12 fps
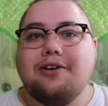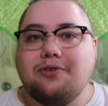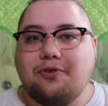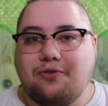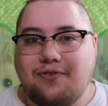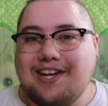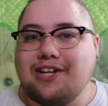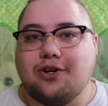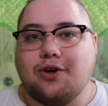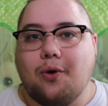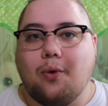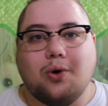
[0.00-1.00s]

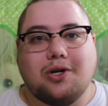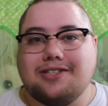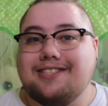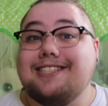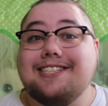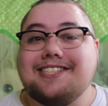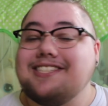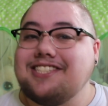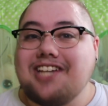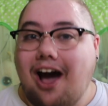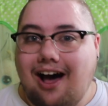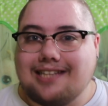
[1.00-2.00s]
fear or
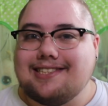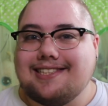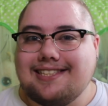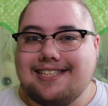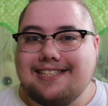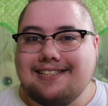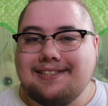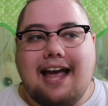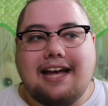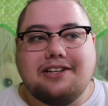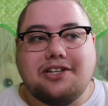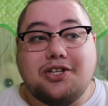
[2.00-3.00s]
disgust.
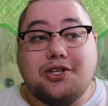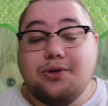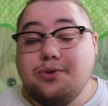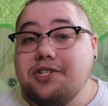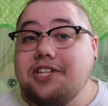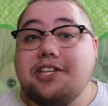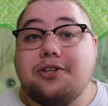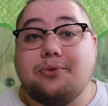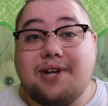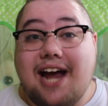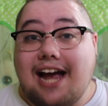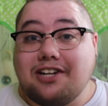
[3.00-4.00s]
And usually the
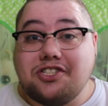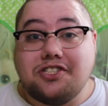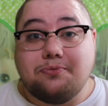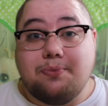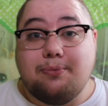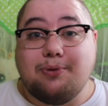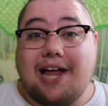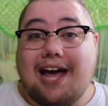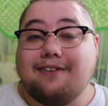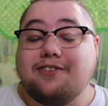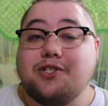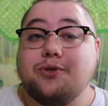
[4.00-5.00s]
reactions people
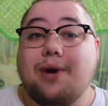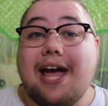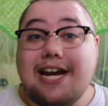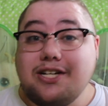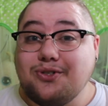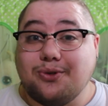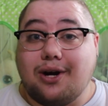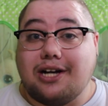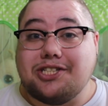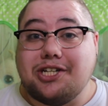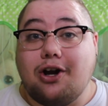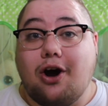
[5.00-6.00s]
have to age
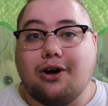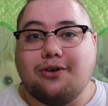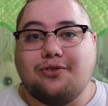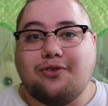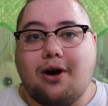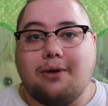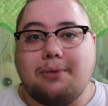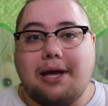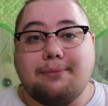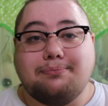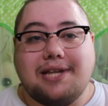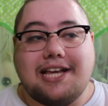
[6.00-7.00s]
regression are from
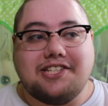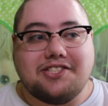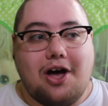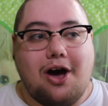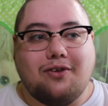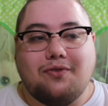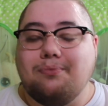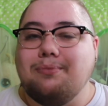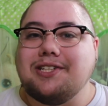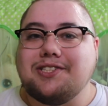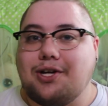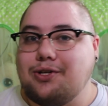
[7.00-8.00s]
a place of
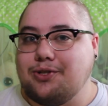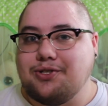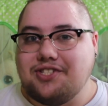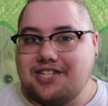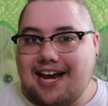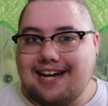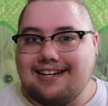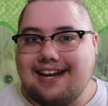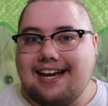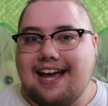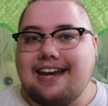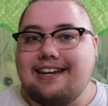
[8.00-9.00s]

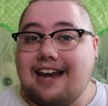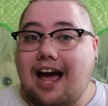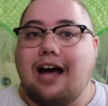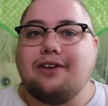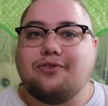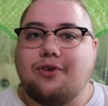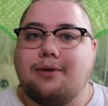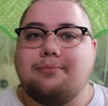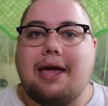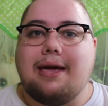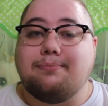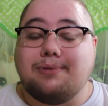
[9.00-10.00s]
misunderstanding and not from
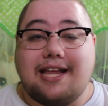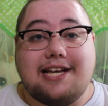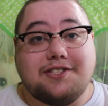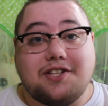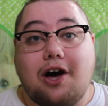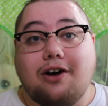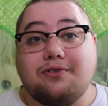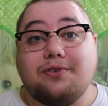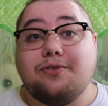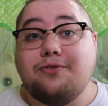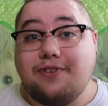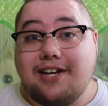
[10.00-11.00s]
a place of
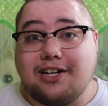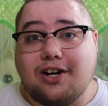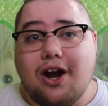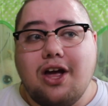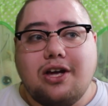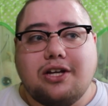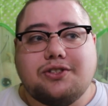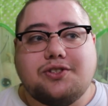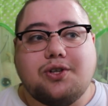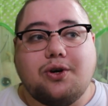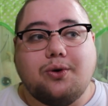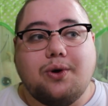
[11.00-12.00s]
fear.
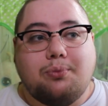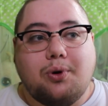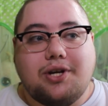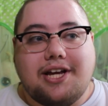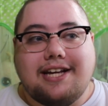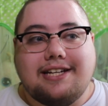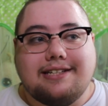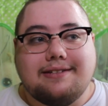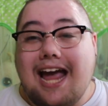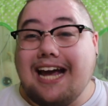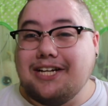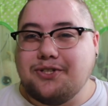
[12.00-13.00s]
So
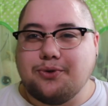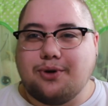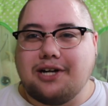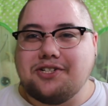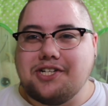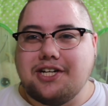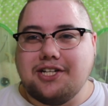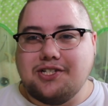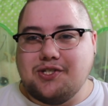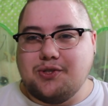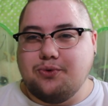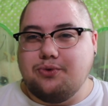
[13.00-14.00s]
putting age regression
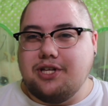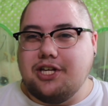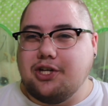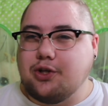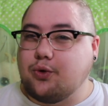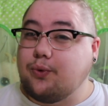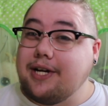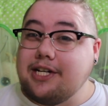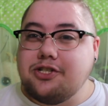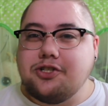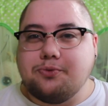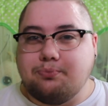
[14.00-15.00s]
into the
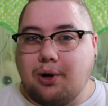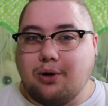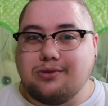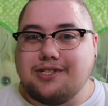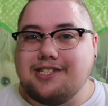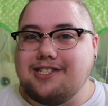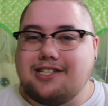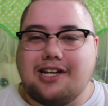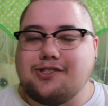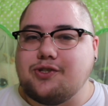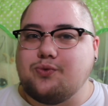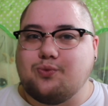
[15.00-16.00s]
cringe boat
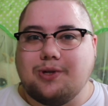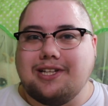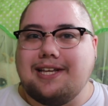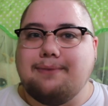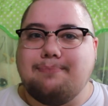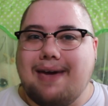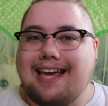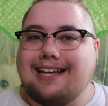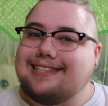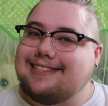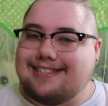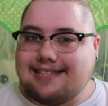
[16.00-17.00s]
doesn't really make
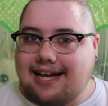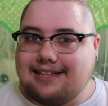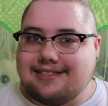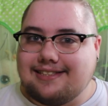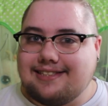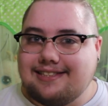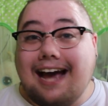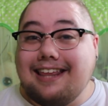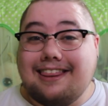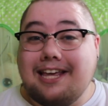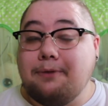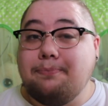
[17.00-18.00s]
sense. I
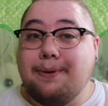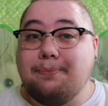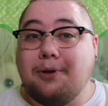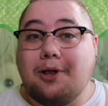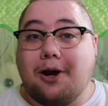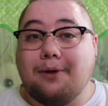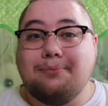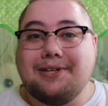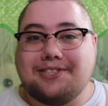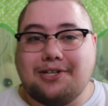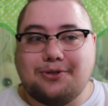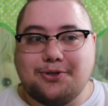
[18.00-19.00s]
think people are
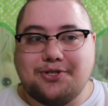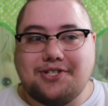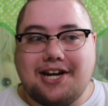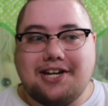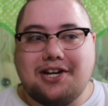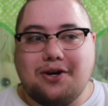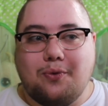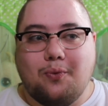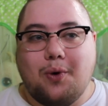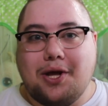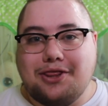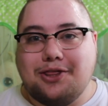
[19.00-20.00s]
misunderstanding
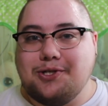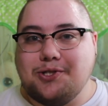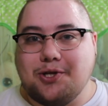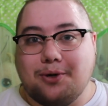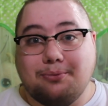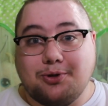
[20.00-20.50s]
what the term